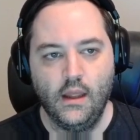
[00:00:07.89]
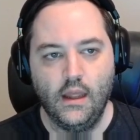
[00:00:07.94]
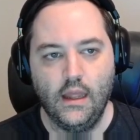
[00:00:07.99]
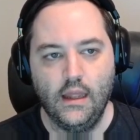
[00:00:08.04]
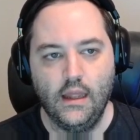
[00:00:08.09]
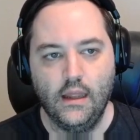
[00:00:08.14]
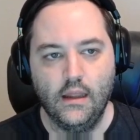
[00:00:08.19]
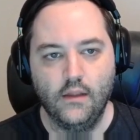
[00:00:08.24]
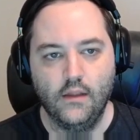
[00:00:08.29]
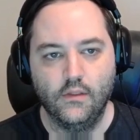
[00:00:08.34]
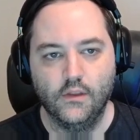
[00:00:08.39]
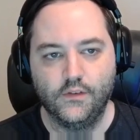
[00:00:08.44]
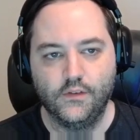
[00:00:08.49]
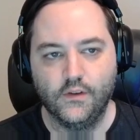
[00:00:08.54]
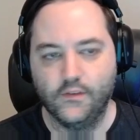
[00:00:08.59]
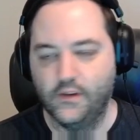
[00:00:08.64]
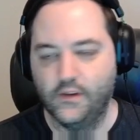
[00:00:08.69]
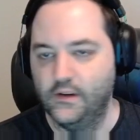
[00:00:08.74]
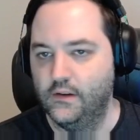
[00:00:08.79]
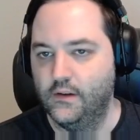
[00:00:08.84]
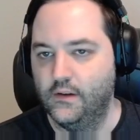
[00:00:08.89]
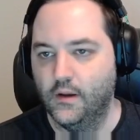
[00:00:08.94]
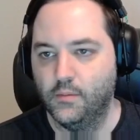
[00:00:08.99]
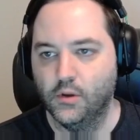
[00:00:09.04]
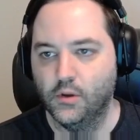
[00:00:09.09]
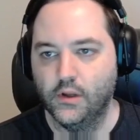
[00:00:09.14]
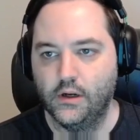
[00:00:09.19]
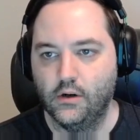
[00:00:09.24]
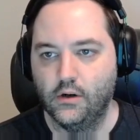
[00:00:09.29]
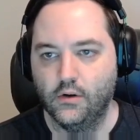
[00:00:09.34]
And this is a
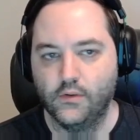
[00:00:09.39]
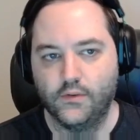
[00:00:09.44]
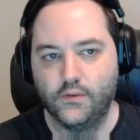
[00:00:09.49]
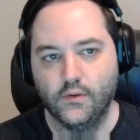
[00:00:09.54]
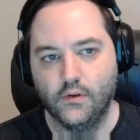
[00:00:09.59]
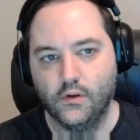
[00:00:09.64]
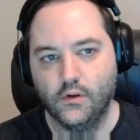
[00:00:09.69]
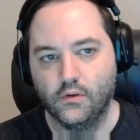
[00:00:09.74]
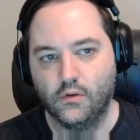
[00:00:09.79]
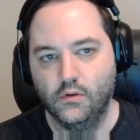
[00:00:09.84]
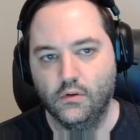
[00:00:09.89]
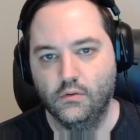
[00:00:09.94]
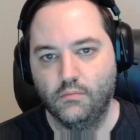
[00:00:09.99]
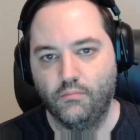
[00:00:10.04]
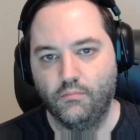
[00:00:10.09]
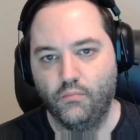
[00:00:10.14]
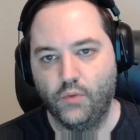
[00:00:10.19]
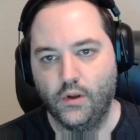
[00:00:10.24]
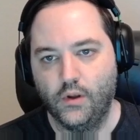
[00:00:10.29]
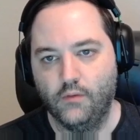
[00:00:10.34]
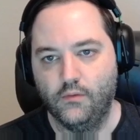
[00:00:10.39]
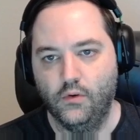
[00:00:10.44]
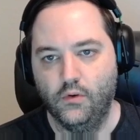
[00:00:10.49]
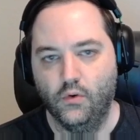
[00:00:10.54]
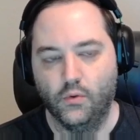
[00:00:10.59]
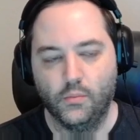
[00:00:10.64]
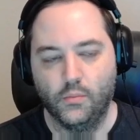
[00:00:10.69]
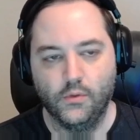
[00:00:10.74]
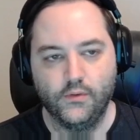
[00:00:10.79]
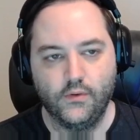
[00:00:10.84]
double arrow Sudoku. We have
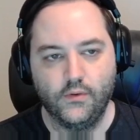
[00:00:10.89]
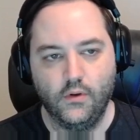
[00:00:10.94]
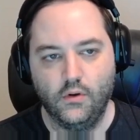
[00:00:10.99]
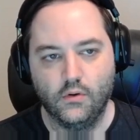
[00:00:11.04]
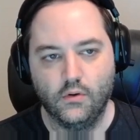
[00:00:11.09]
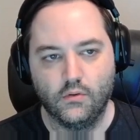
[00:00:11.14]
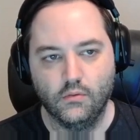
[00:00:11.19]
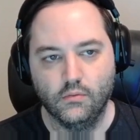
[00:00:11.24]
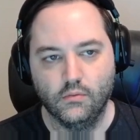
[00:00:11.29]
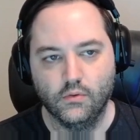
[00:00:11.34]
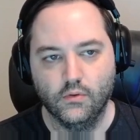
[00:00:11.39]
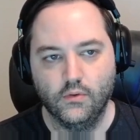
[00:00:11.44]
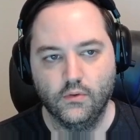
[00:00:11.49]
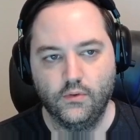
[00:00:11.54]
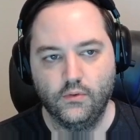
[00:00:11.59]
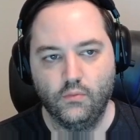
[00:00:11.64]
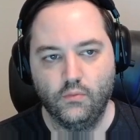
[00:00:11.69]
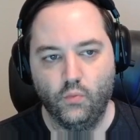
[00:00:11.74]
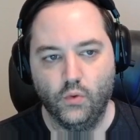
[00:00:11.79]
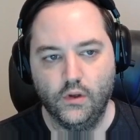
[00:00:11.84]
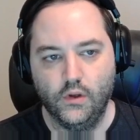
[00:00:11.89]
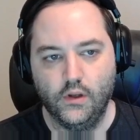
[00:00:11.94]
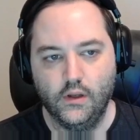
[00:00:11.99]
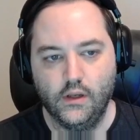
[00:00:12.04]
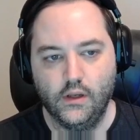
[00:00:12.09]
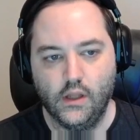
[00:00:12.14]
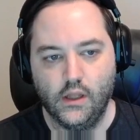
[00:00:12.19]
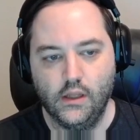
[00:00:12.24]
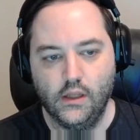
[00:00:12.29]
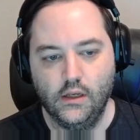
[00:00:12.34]
normal Sudoku rules, 1 to
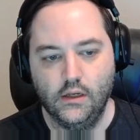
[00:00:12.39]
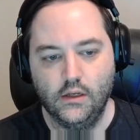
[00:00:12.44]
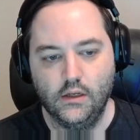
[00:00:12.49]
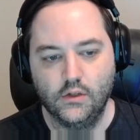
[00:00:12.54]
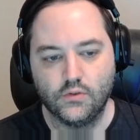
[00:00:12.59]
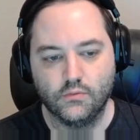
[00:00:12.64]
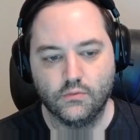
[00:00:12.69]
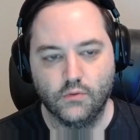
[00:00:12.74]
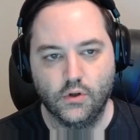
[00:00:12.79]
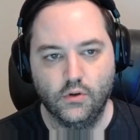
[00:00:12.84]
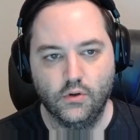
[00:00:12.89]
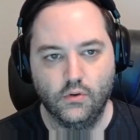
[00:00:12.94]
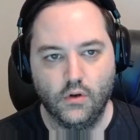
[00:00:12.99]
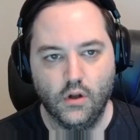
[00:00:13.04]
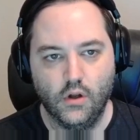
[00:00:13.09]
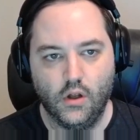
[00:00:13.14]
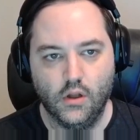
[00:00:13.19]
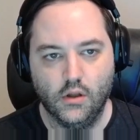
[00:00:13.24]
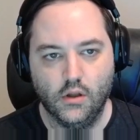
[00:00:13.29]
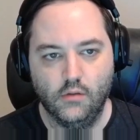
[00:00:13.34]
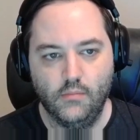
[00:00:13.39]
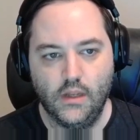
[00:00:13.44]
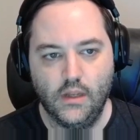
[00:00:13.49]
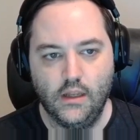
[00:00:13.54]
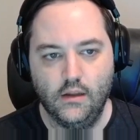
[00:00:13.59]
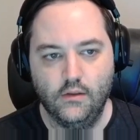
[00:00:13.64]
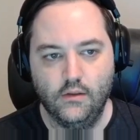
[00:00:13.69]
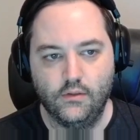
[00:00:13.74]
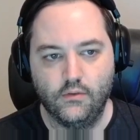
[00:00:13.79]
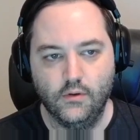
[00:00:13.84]
9 in each row, column,
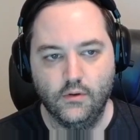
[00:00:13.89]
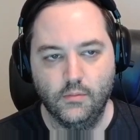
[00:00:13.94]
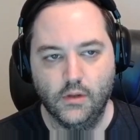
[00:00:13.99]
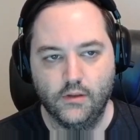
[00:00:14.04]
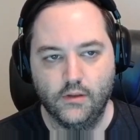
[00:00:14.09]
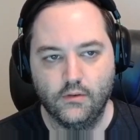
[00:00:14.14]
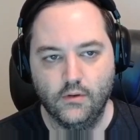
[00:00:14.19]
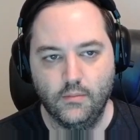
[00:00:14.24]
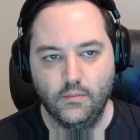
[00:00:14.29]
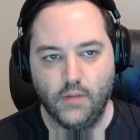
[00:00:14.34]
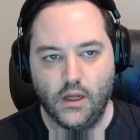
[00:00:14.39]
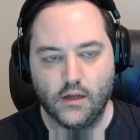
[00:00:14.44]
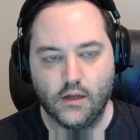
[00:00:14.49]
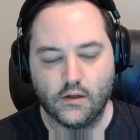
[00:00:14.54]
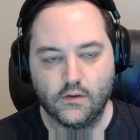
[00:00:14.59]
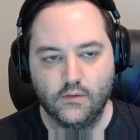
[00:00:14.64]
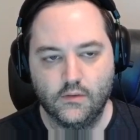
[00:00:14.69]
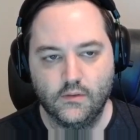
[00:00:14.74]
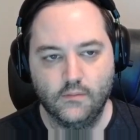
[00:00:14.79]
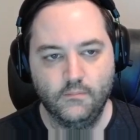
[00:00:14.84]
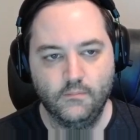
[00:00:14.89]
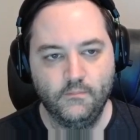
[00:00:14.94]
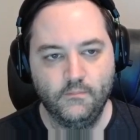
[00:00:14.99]
and 3x3 box.